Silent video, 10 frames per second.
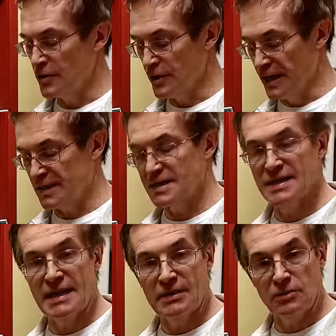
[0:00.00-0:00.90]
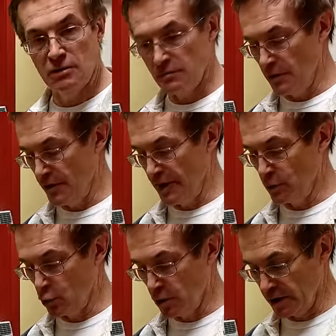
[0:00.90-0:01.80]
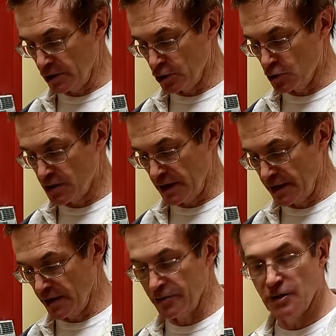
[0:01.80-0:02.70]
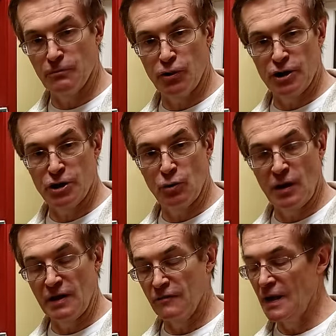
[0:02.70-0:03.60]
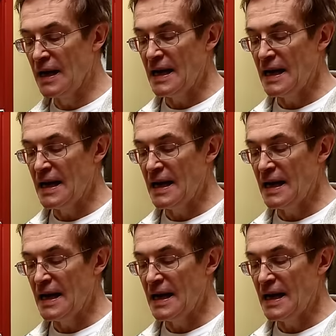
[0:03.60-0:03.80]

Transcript: The next cycle then will induce another compression wave,